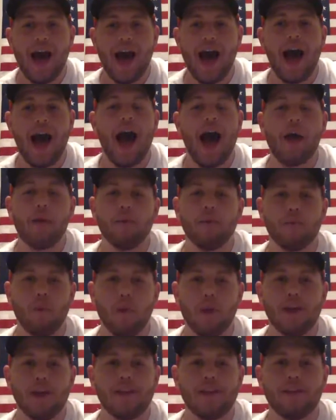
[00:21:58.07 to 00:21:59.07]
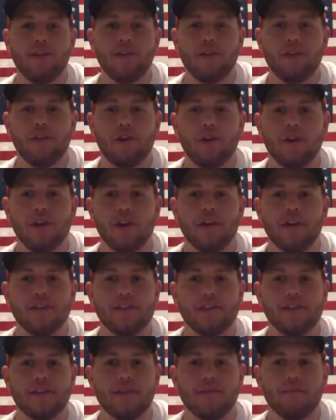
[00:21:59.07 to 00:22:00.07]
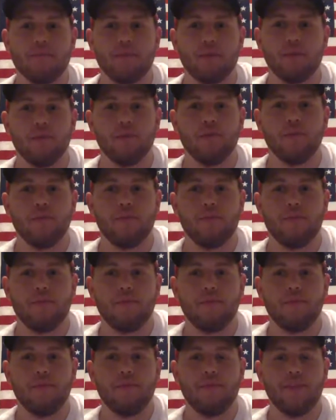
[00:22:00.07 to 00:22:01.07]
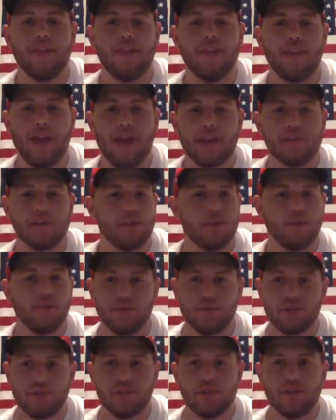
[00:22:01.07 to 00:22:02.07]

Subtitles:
I would wait until Kirk Cousins can prove that last week was just a